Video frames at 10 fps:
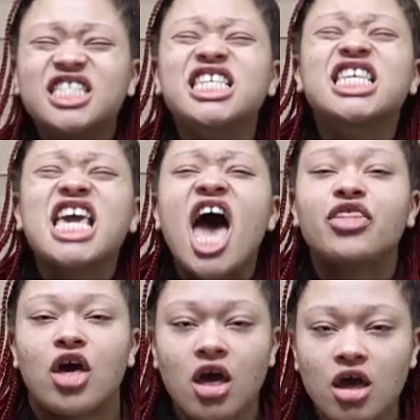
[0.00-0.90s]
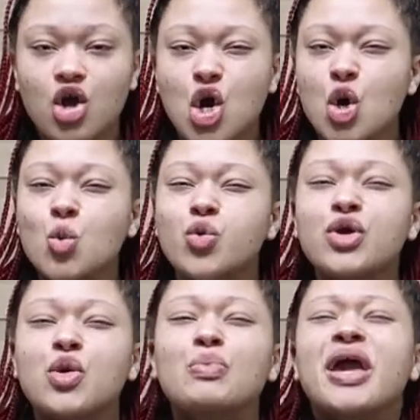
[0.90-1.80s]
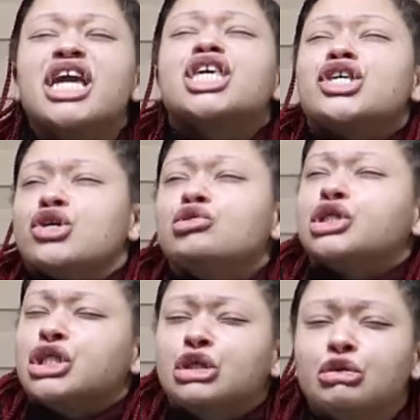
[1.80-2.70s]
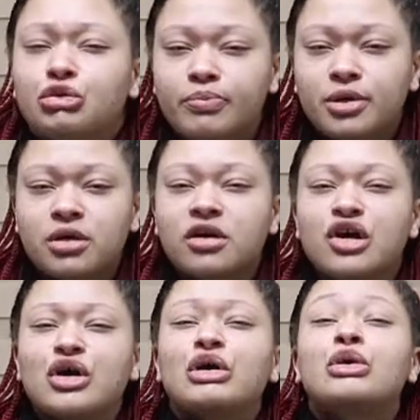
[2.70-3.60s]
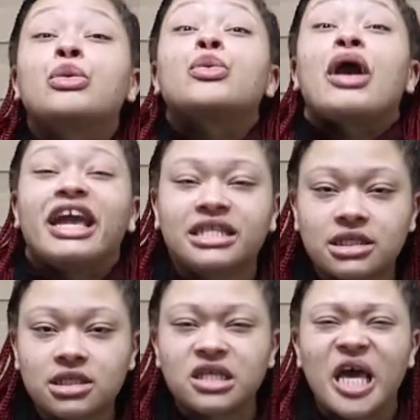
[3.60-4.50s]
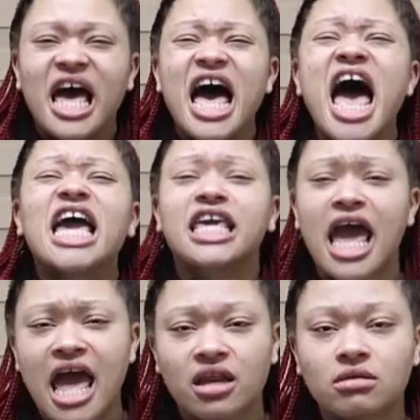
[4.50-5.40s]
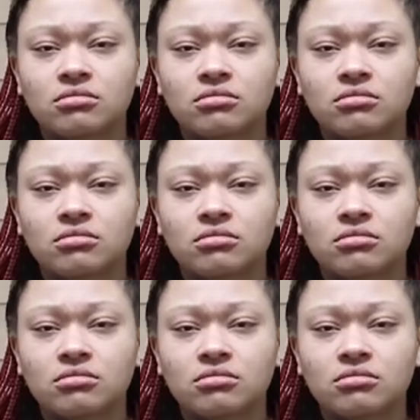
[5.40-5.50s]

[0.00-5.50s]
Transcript: together, we will make YouTube great again.